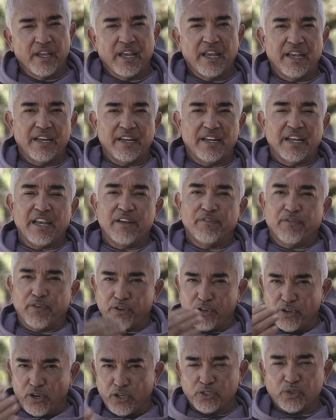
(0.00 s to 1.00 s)
And for
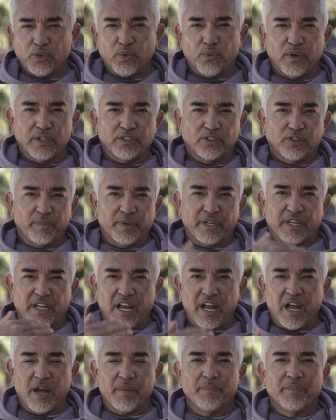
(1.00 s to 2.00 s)
those who want to
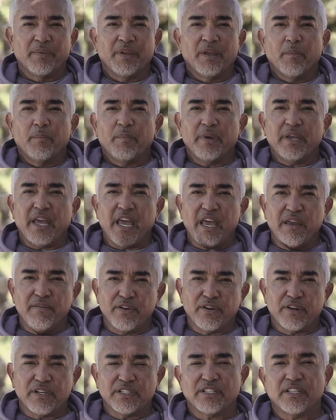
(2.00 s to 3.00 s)
become
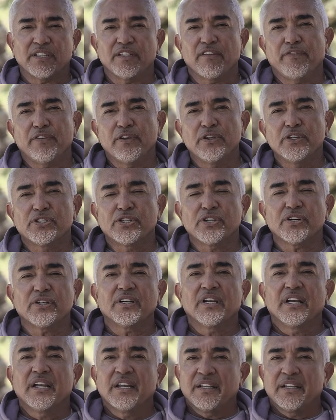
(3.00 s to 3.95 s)
behaviorists in the future,